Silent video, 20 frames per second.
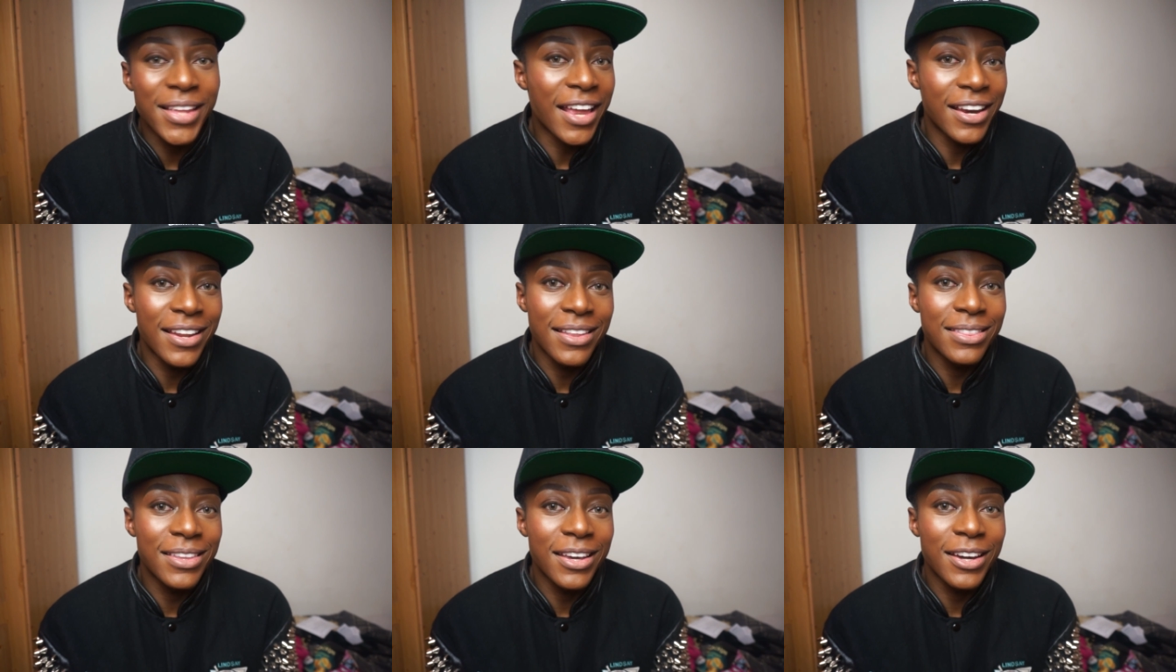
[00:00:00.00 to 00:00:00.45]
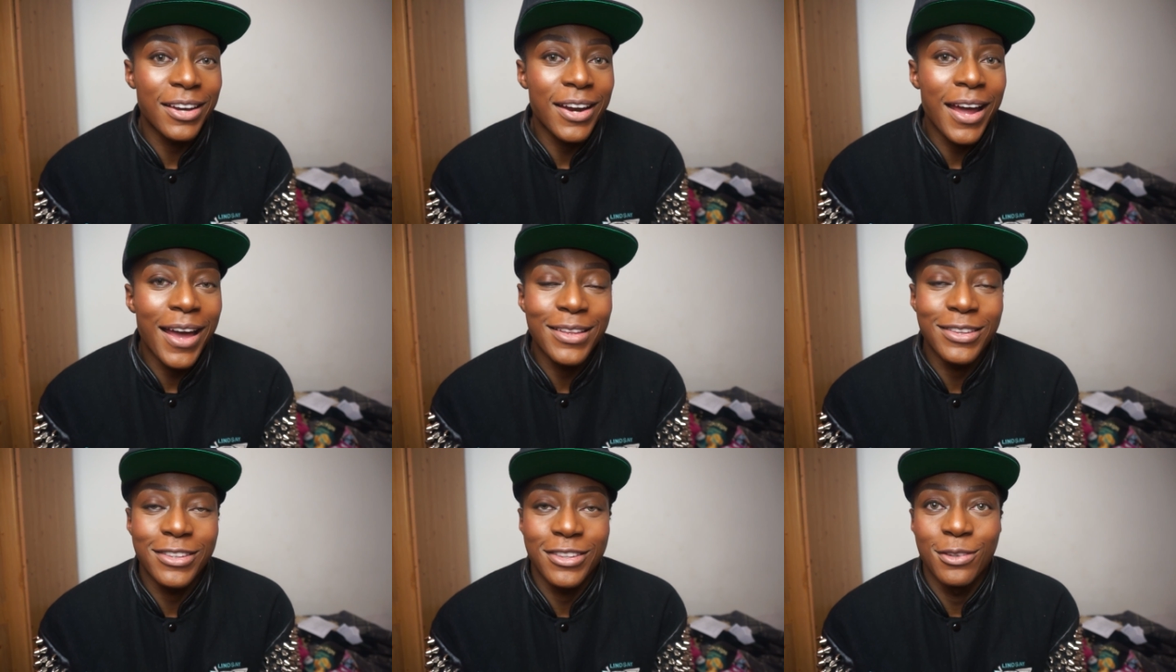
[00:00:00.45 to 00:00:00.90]
anything and
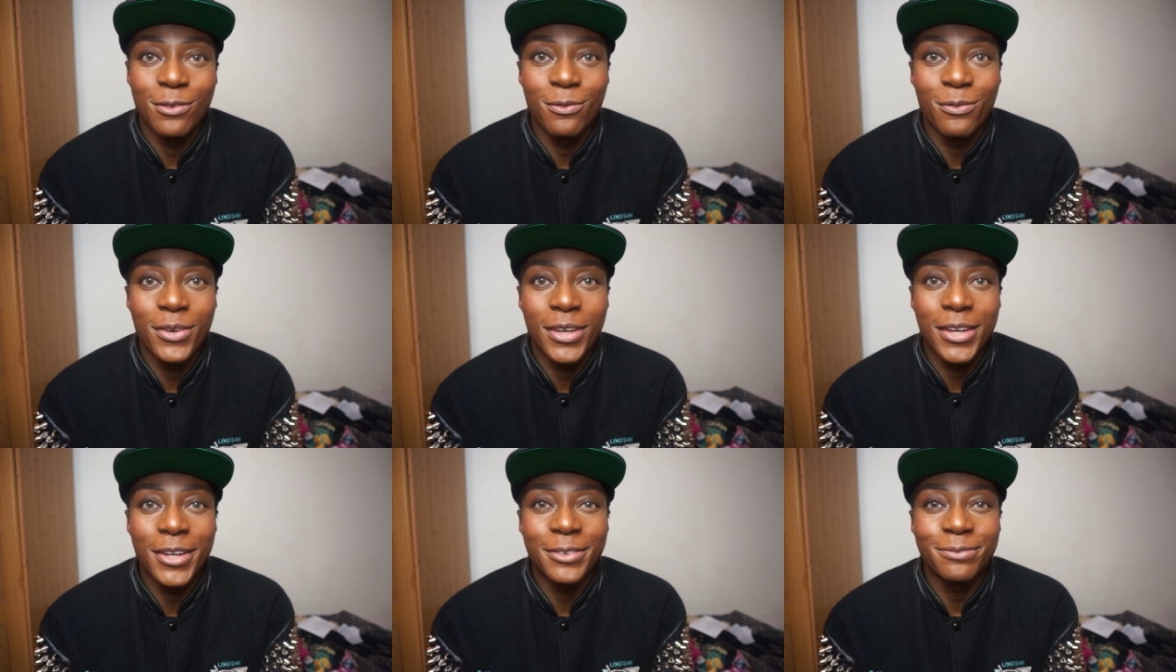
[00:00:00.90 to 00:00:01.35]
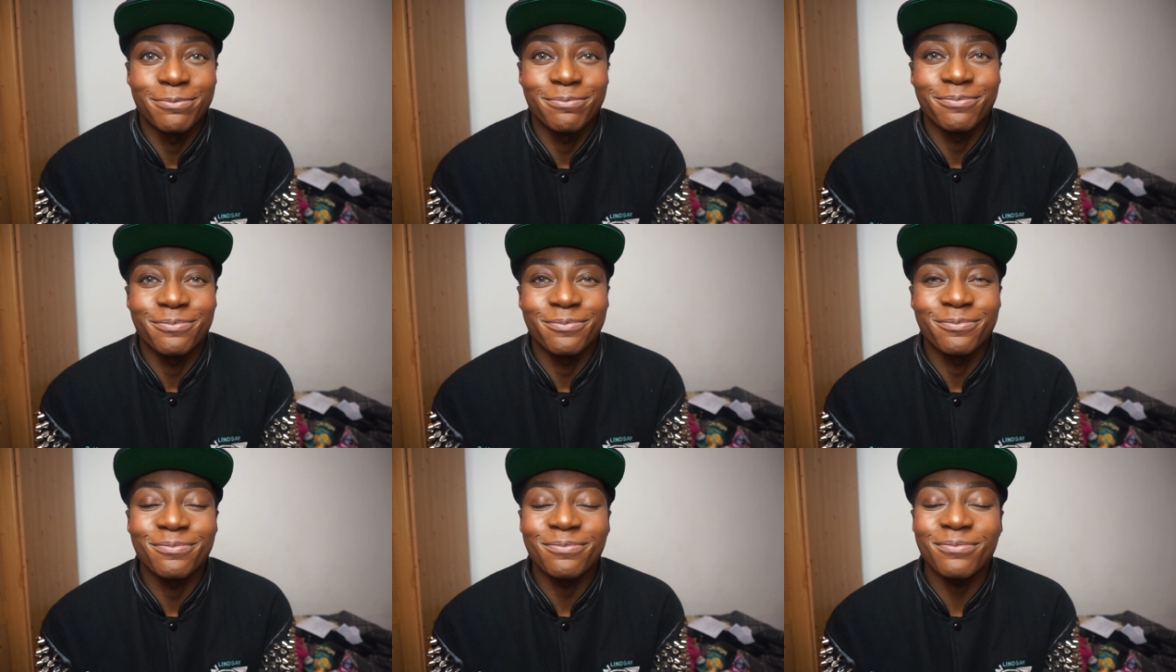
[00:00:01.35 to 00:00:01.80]
I'll answer them for you.
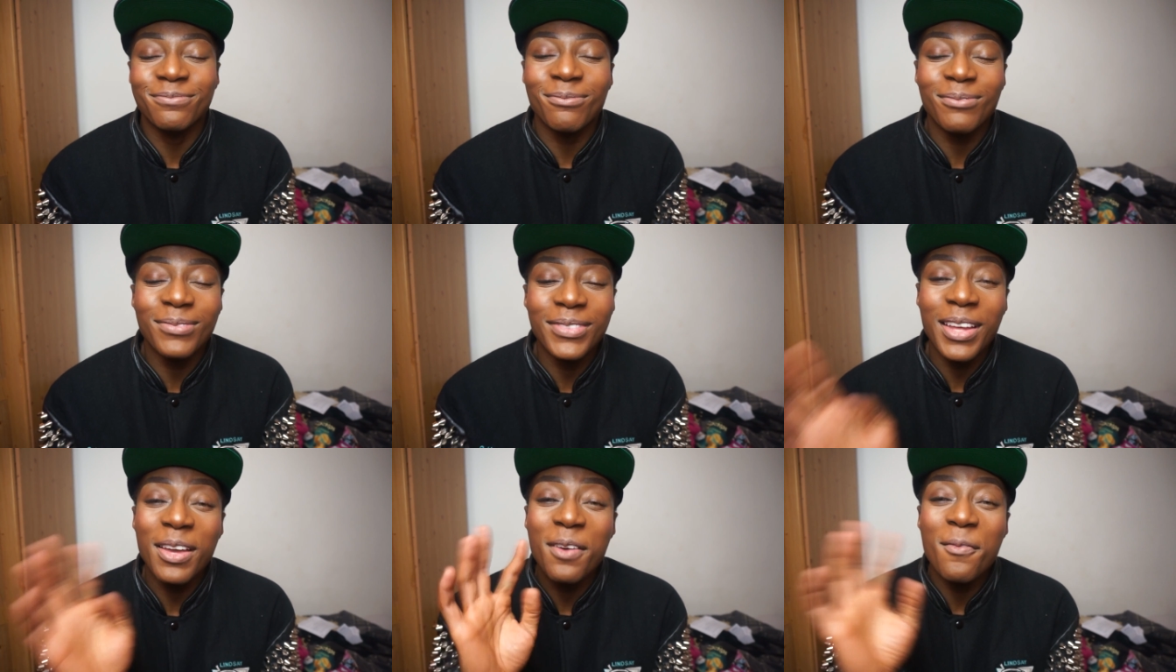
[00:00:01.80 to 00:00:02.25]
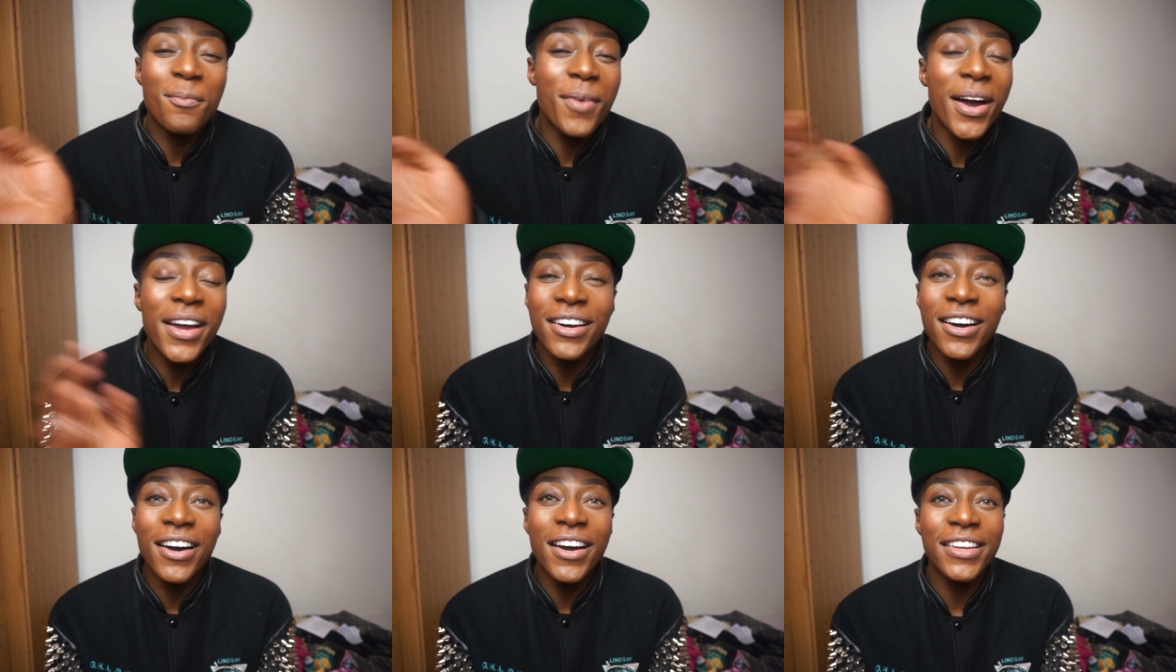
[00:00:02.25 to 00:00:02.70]

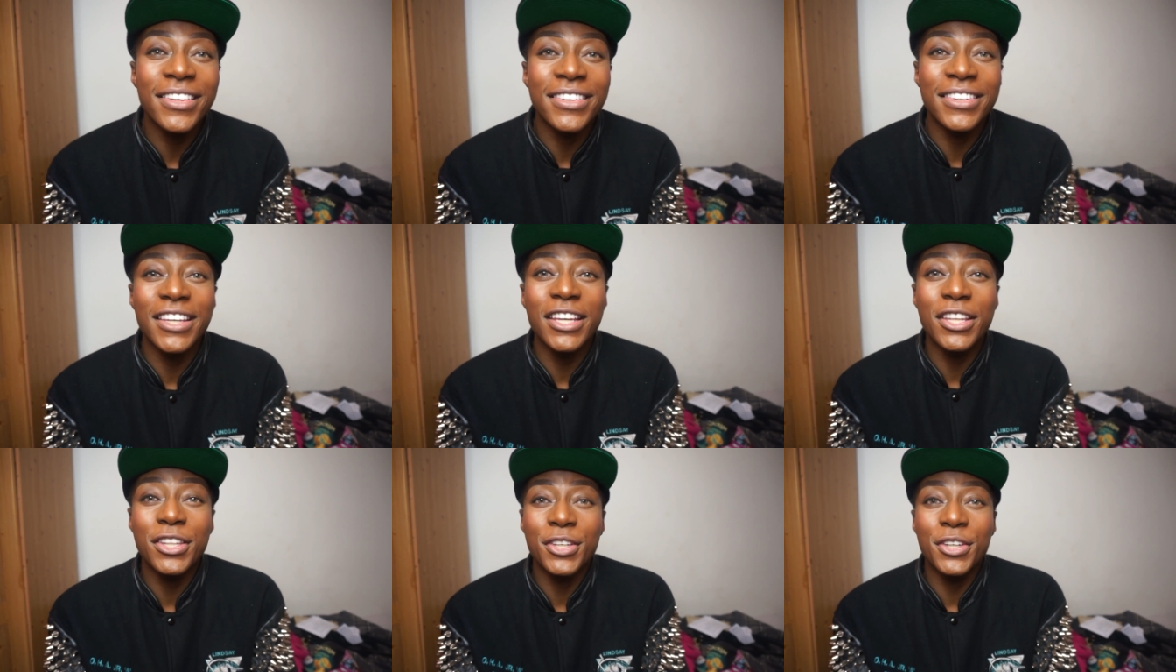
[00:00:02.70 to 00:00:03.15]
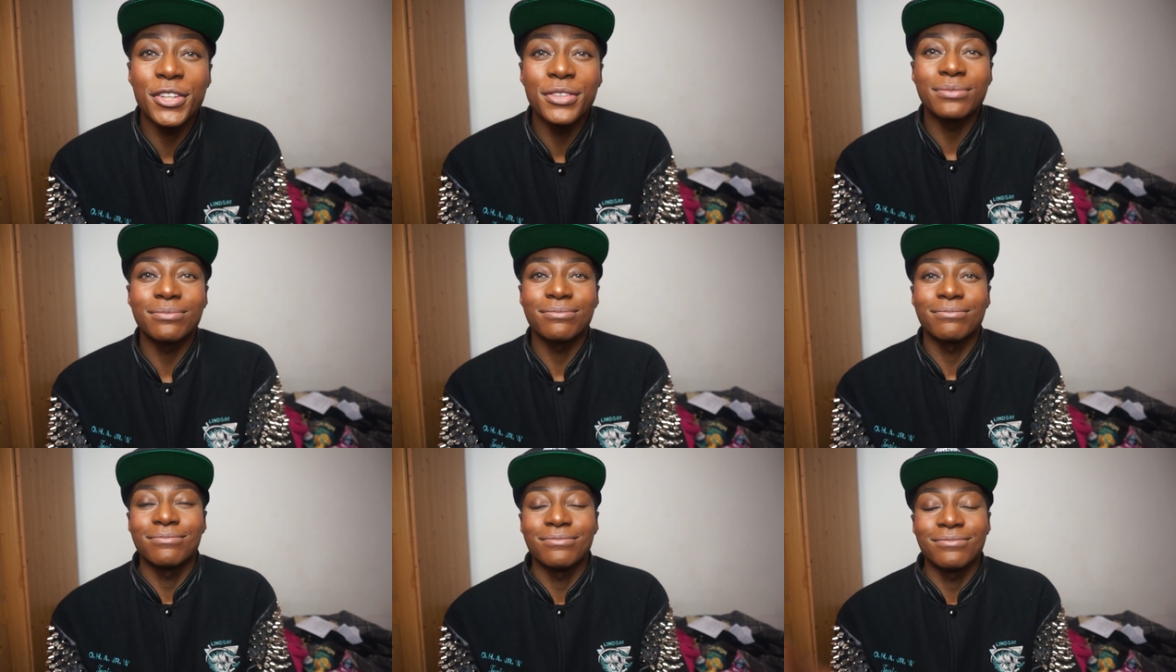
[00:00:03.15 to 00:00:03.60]
Bye guys, see you
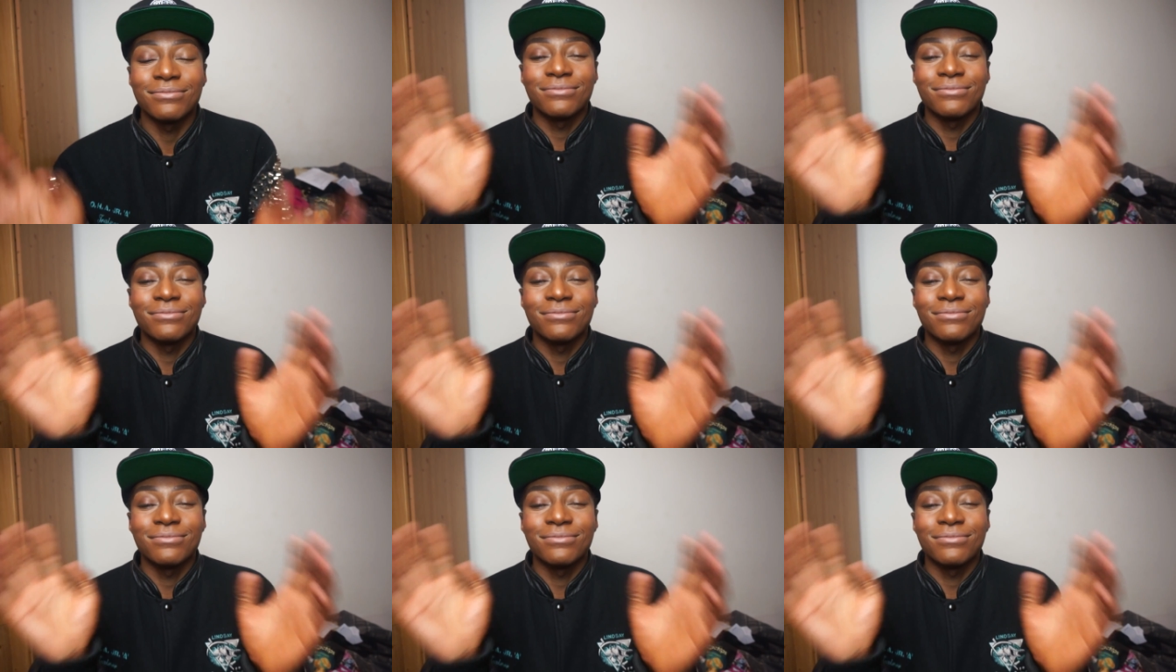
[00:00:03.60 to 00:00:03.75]
soon.